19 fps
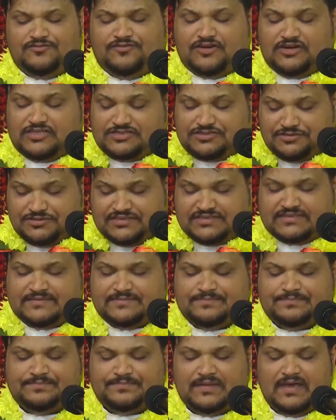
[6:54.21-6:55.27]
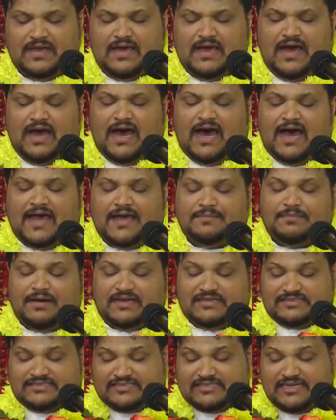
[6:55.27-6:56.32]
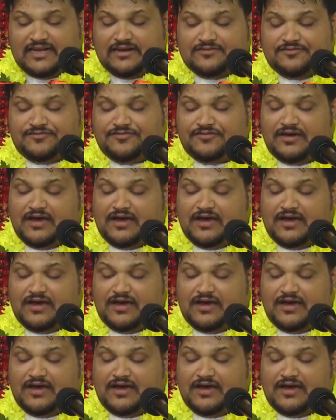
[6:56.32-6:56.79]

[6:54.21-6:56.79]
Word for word: For this reason, I myself